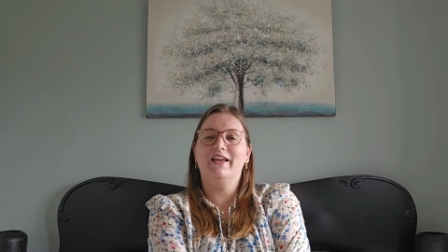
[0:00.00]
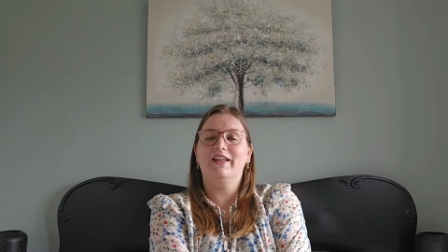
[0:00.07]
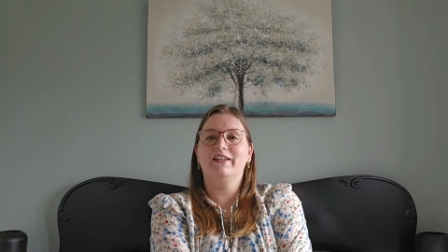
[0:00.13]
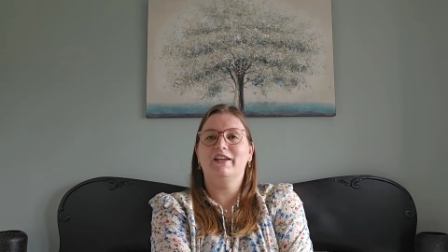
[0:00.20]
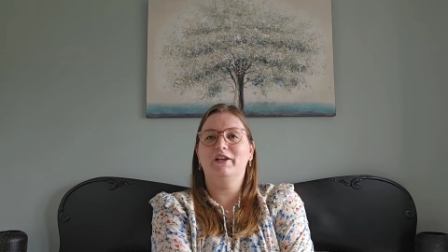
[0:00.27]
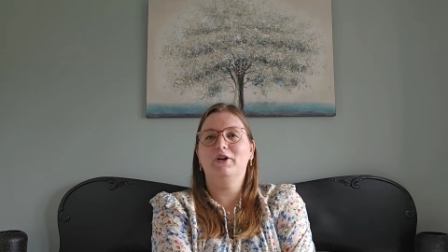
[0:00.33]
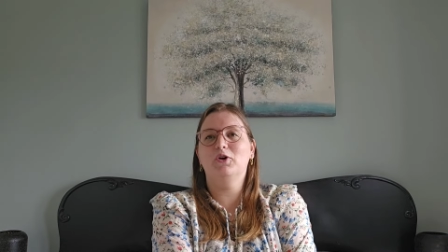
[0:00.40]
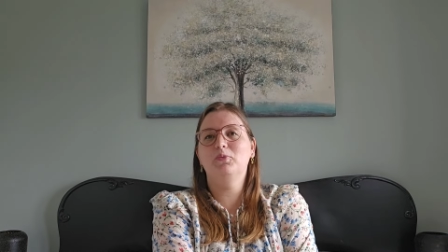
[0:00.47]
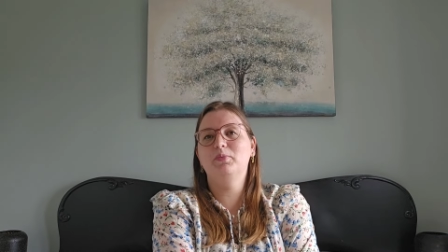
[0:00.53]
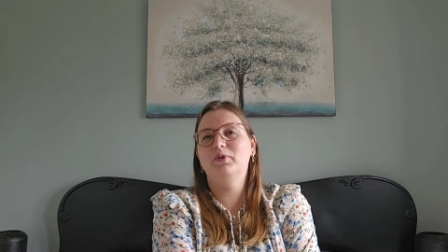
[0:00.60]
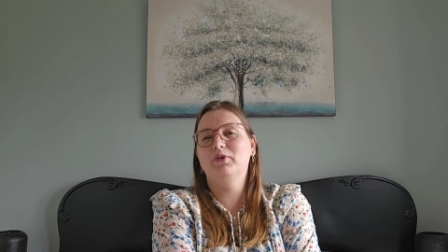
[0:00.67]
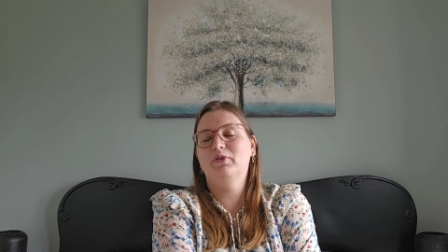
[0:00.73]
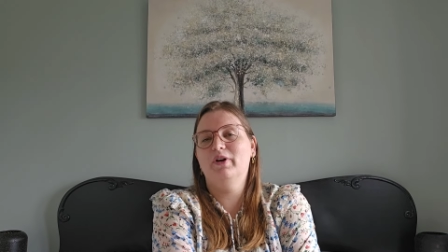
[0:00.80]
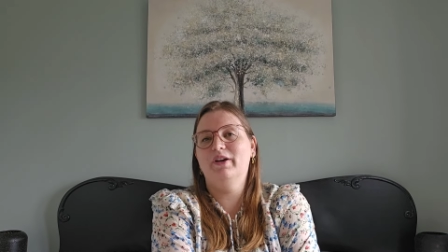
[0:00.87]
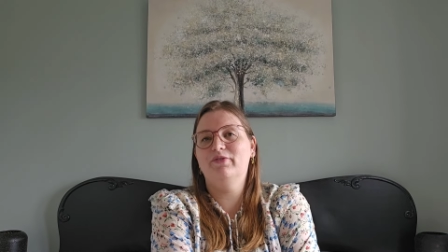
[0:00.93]
And I hope
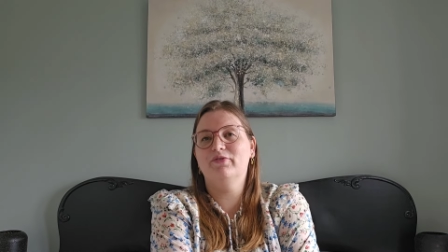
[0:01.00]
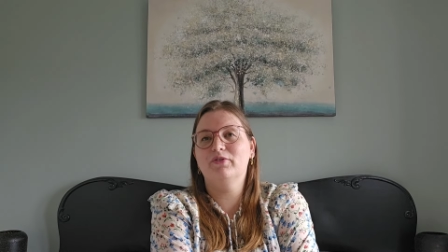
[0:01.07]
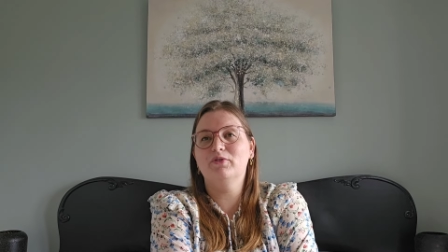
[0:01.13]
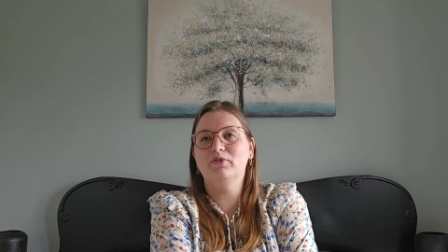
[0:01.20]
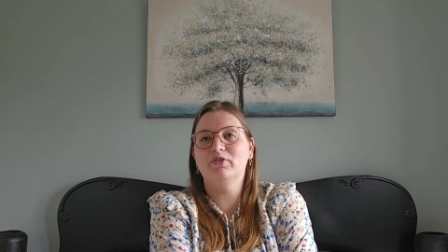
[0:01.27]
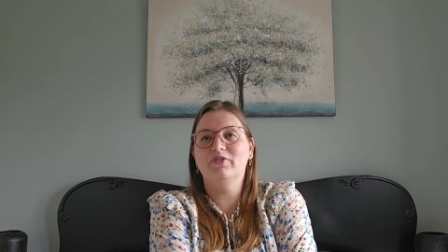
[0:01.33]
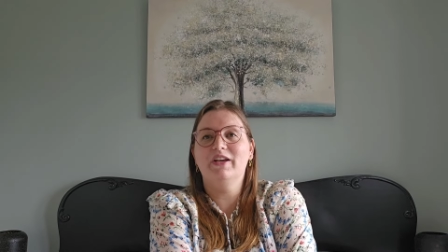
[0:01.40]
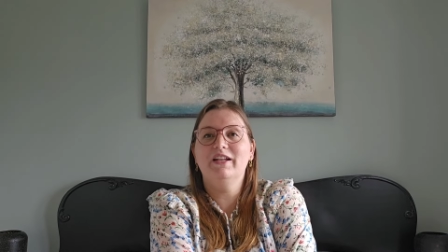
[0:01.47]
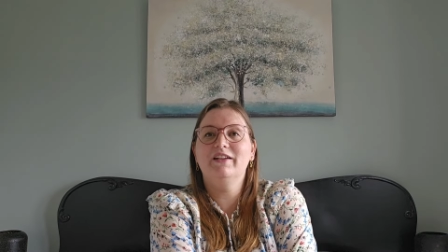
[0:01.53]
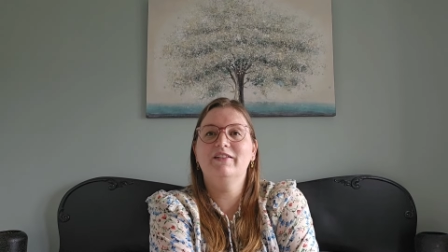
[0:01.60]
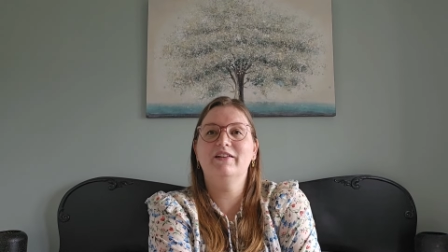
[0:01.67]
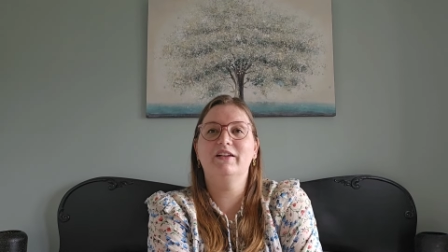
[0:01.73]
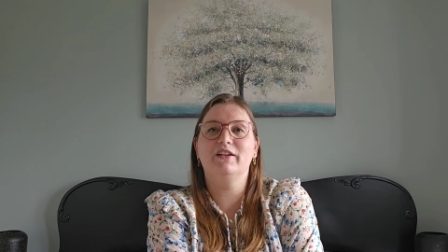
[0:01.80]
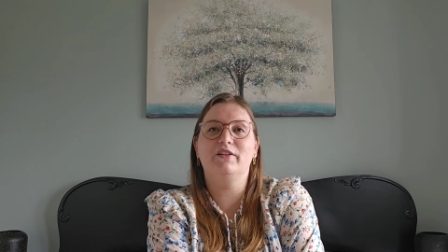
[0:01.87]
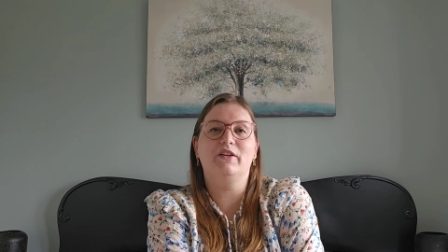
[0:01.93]
you have good
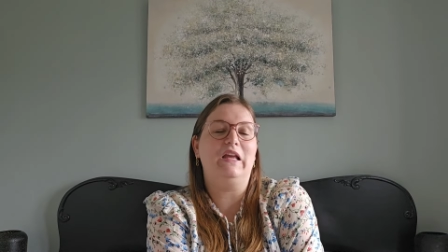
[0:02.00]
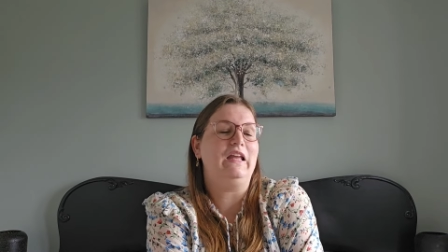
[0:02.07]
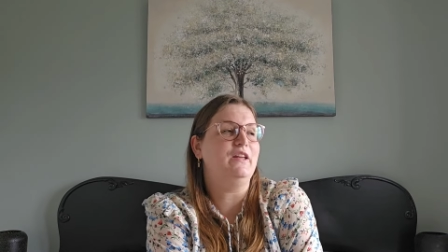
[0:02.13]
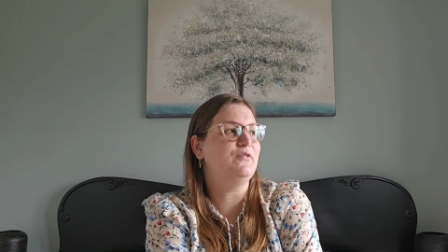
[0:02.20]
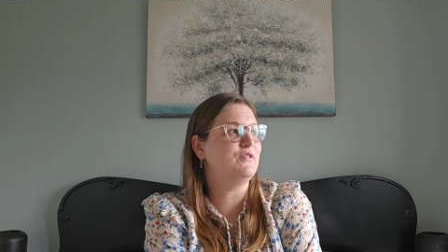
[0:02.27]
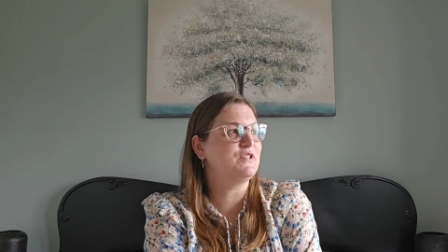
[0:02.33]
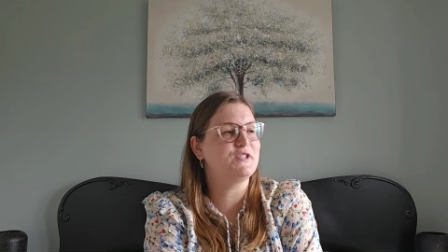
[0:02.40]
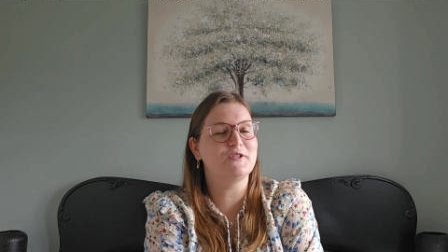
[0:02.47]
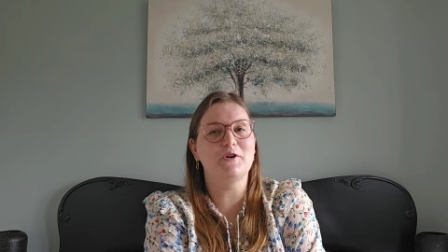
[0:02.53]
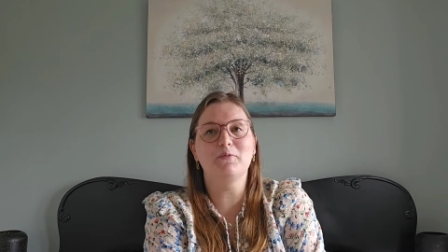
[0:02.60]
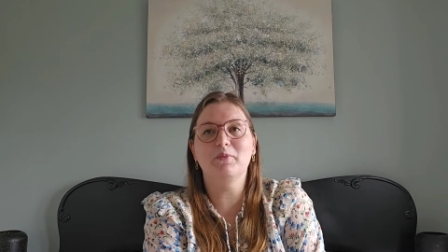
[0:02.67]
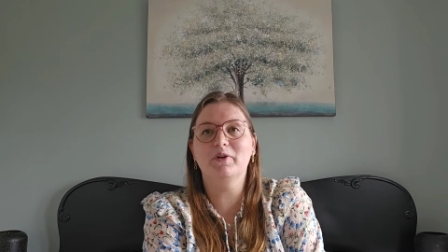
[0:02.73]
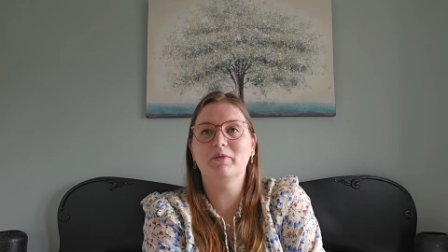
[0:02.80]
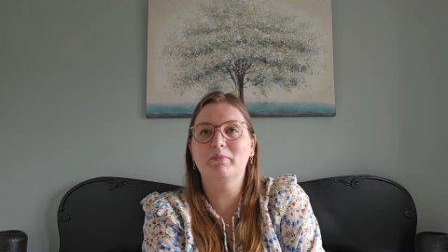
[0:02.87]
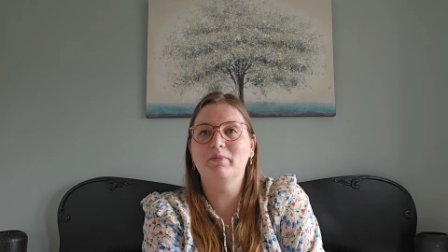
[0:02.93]
weather if it's
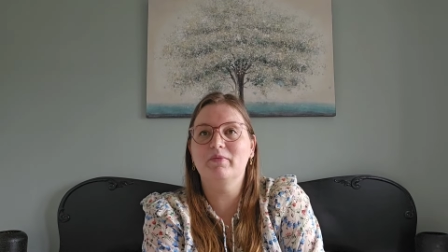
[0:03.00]
summer,